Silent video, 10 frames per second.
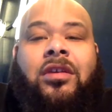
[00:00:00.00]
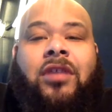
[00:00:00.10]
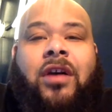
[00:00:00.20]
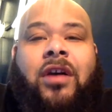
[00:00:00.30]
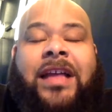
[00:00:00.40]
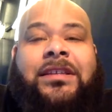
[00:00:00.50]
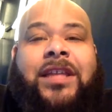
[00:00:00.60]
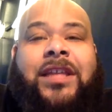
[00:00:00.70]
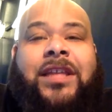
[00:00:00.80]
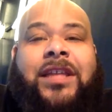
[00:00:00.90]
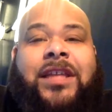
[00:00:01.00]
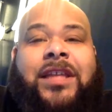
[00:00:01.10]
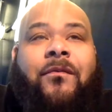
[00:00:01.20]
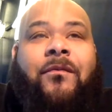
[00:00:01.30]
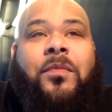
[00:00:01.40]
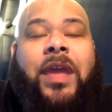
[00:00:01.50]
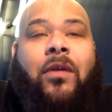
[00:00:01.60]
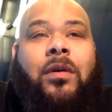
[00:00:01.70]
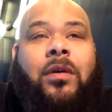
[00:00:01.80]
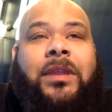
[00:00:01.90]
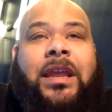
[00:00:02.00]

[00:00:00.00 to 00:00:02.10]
I just thought about every black woman